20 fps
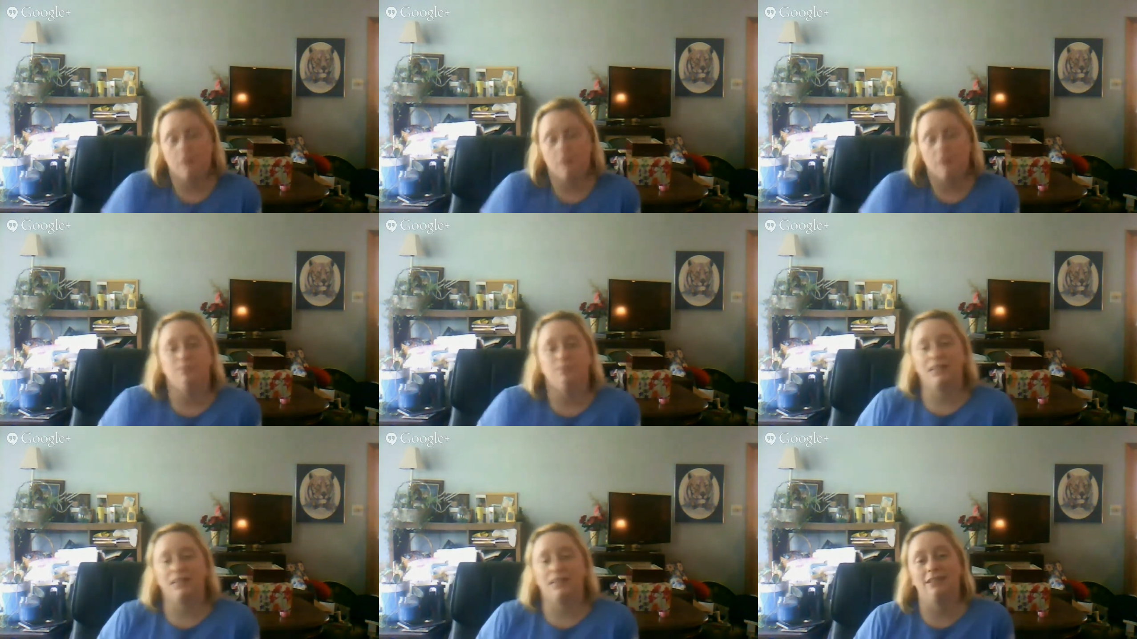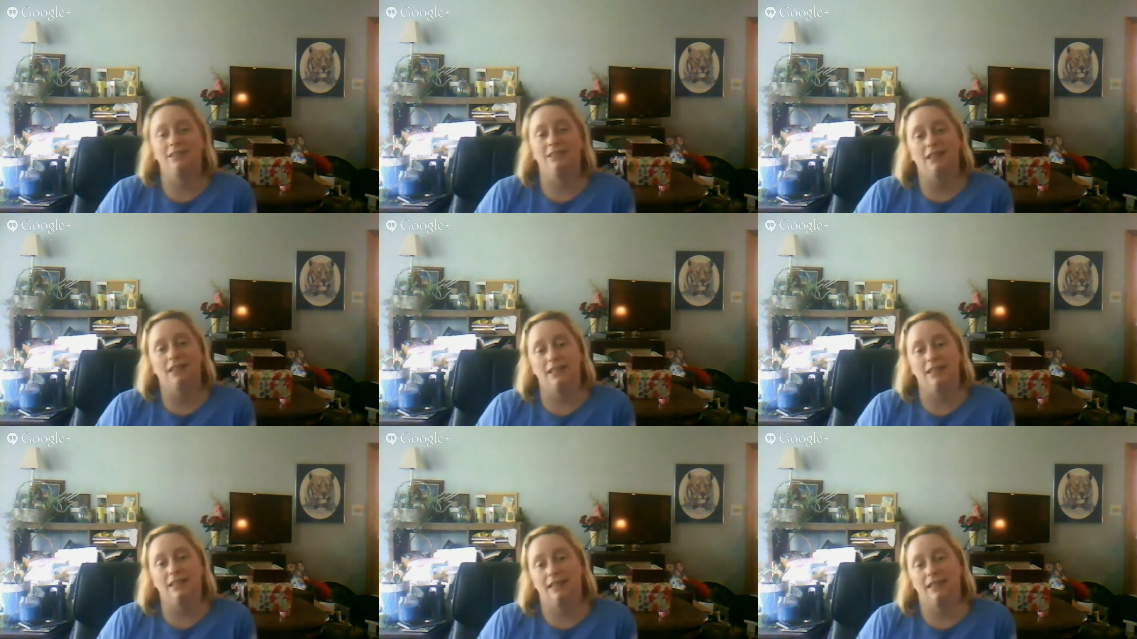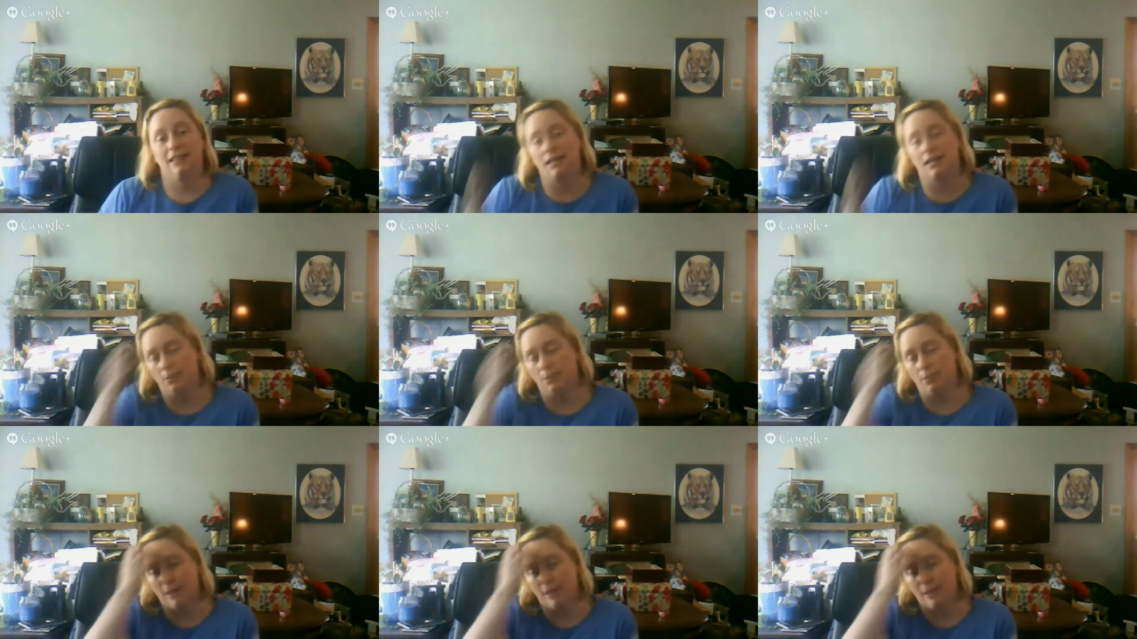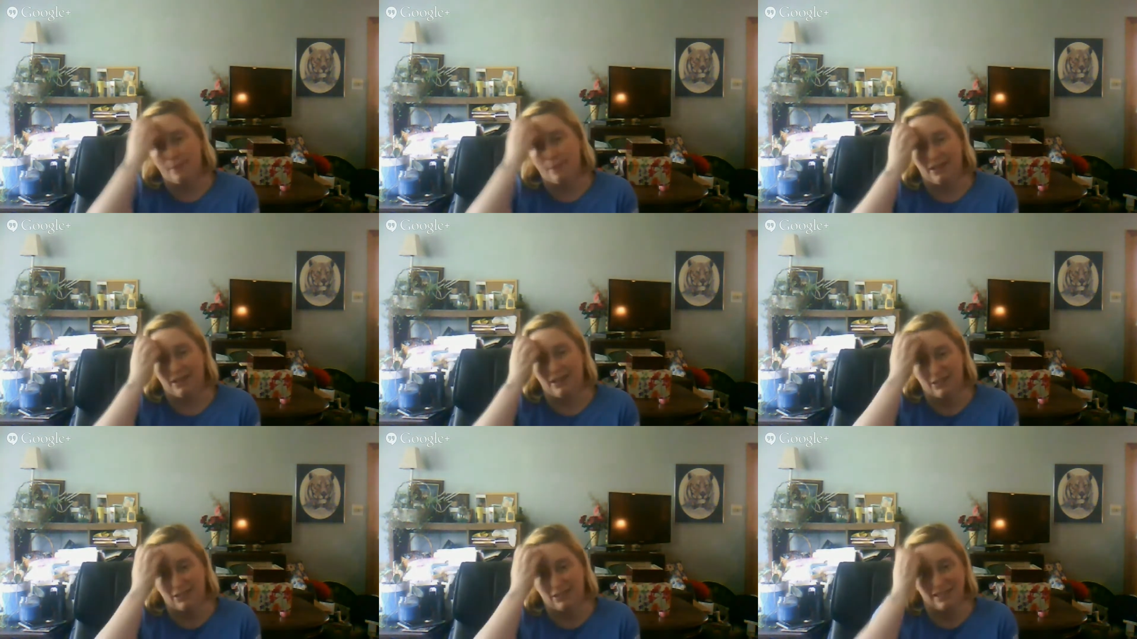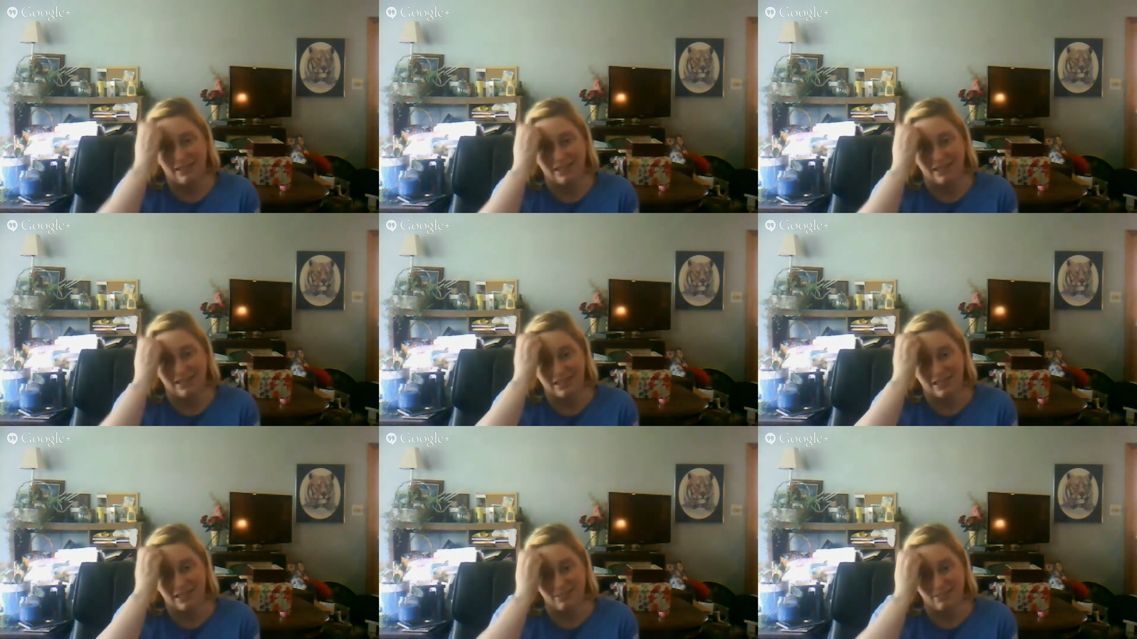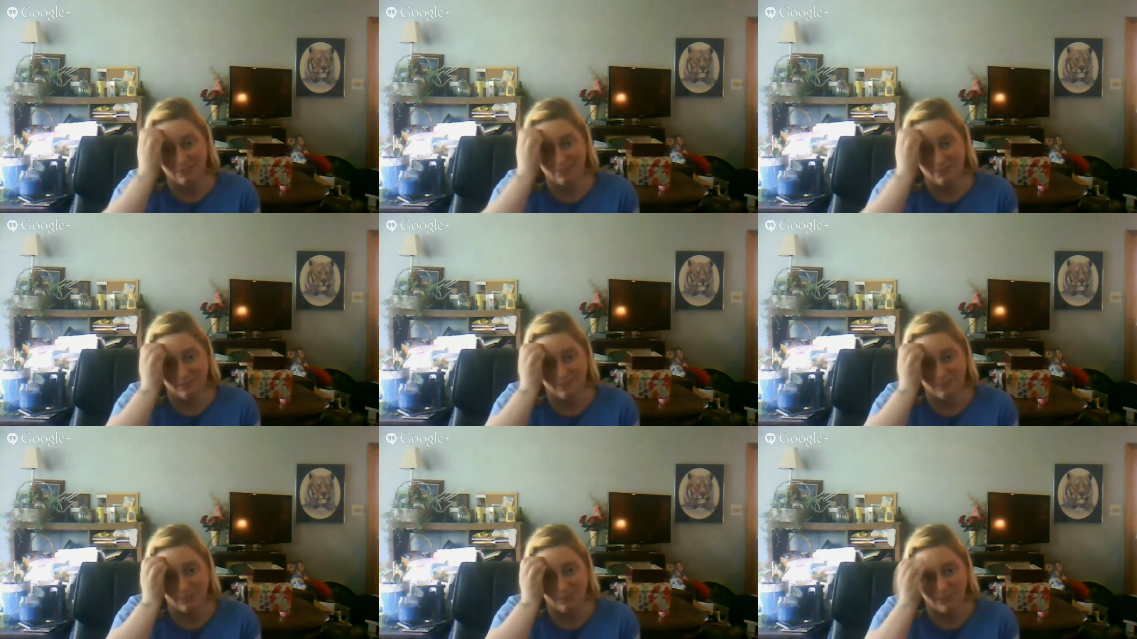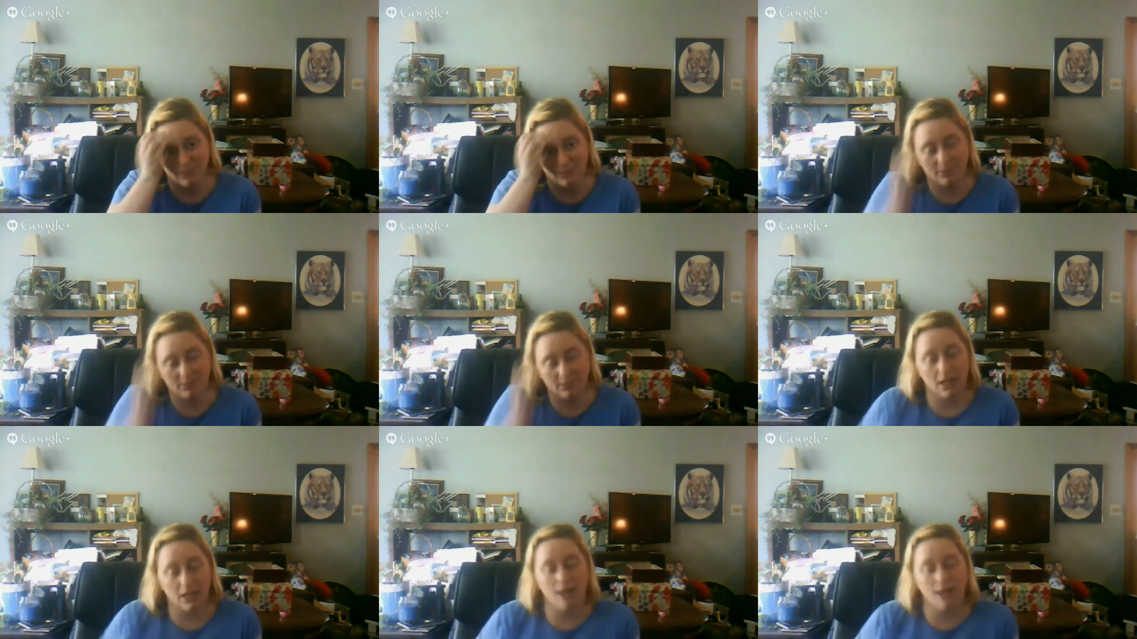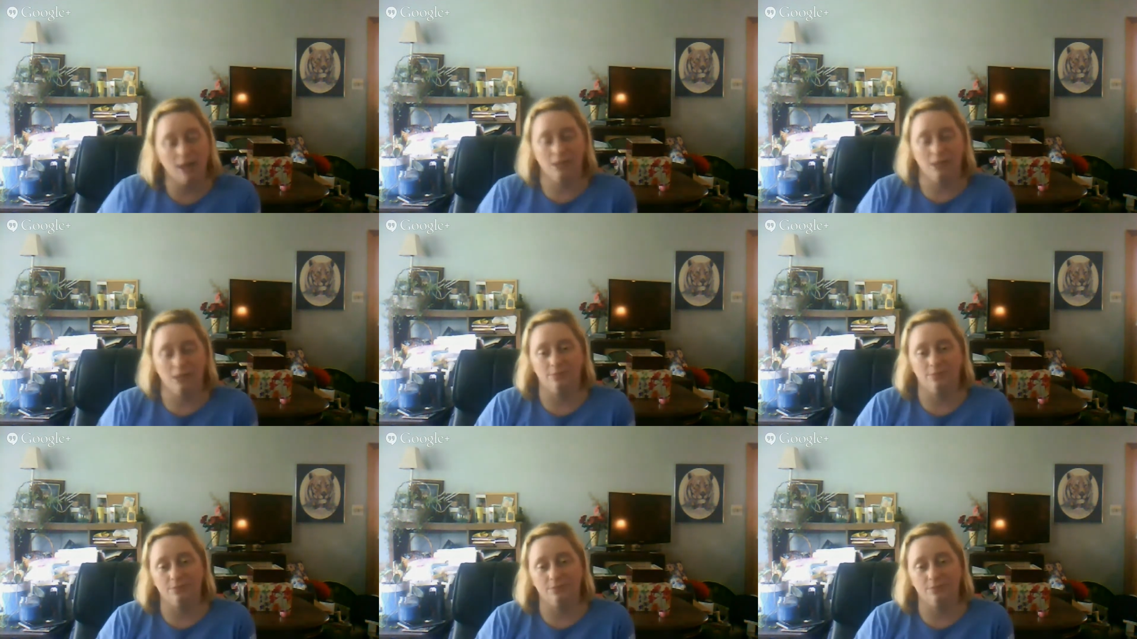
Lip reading: that nothing that I speak about is um,